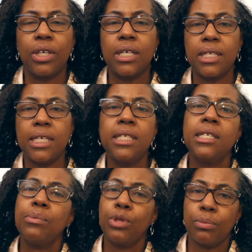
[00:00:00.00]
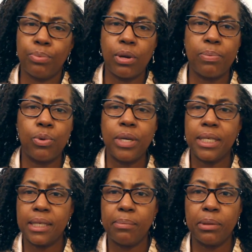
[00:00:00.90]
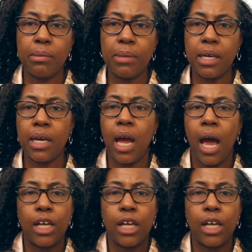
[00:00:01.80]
the consistency with the pre-poo is simply me